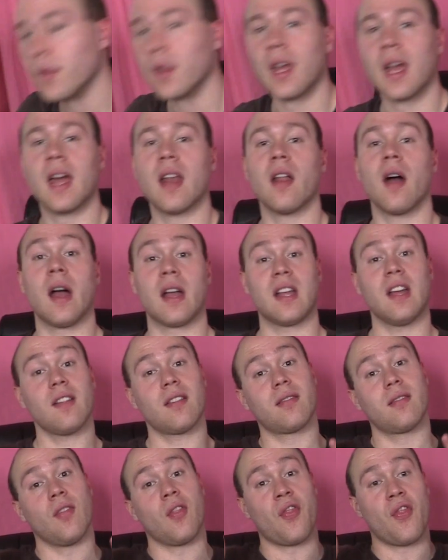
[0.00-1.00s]
And I
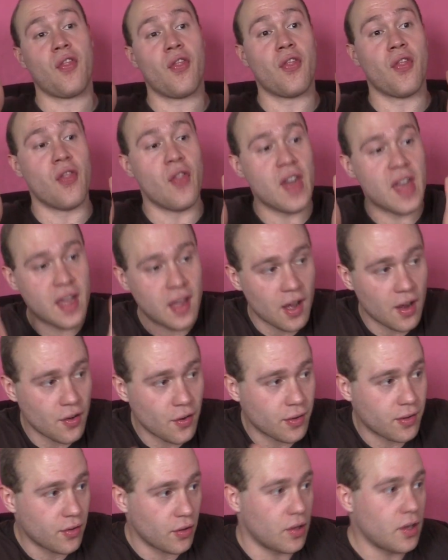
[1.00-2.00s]
guess they
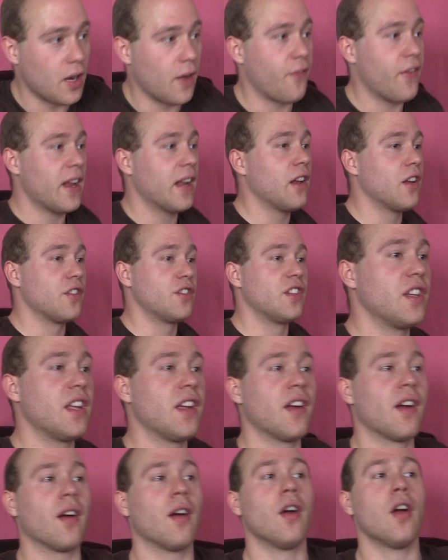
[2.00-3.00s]
understood enough English
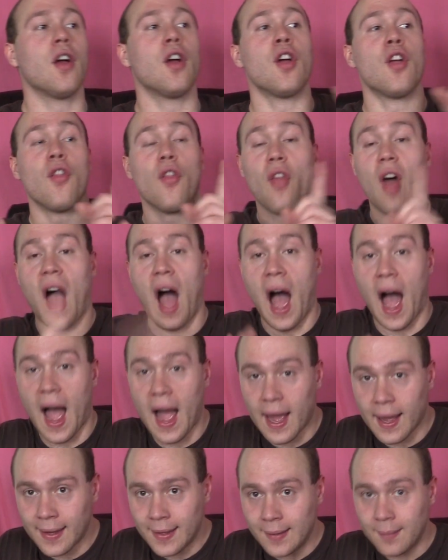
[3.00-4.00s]
hear,
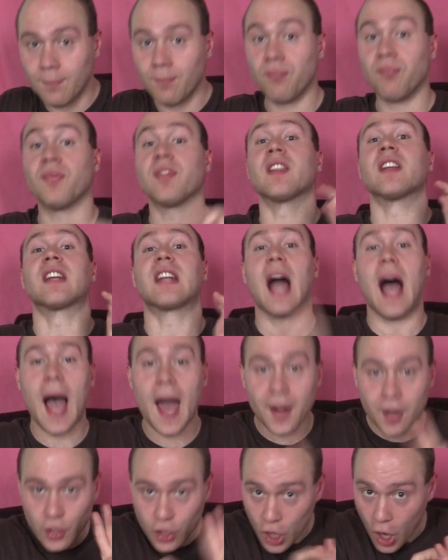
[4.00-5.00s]
I
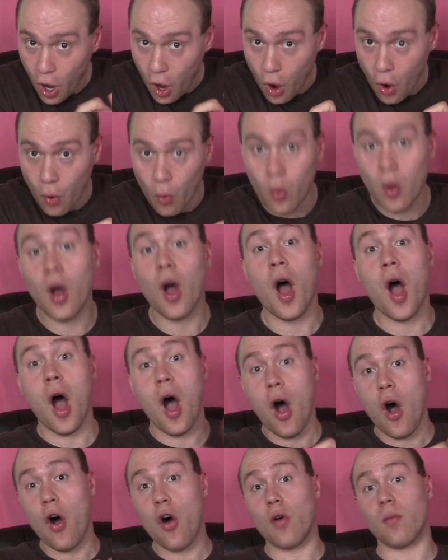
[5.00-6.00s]
gotta go
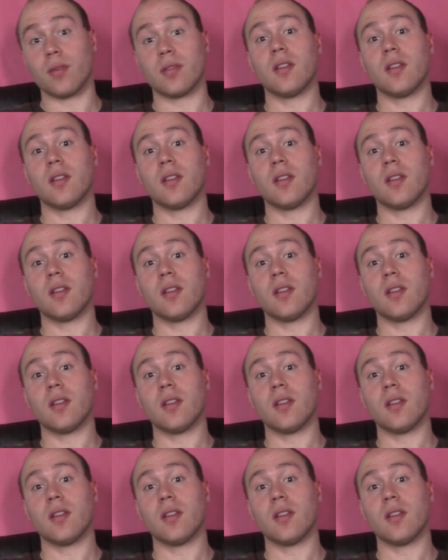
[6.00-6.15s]
home.